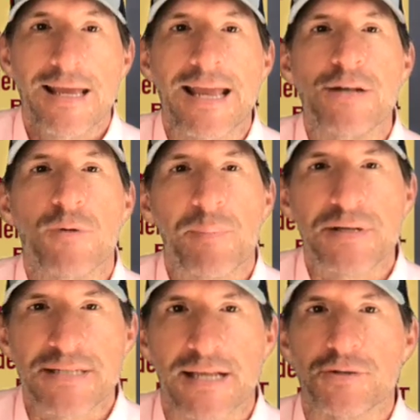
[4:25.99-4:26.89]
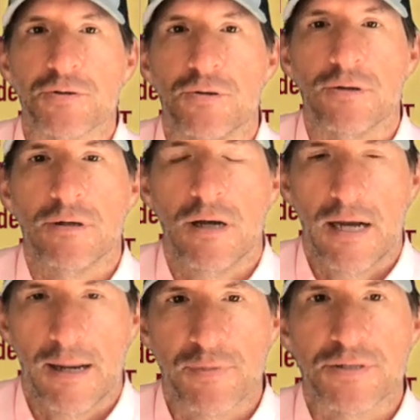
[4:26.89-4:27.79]
into a potential
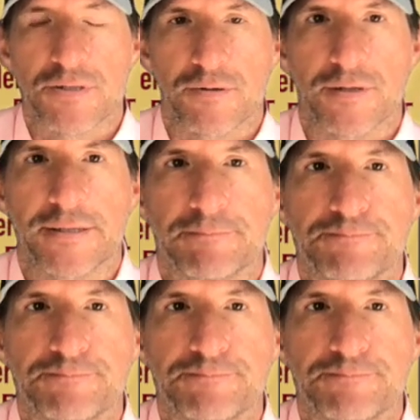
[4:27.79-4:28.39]
opportunity.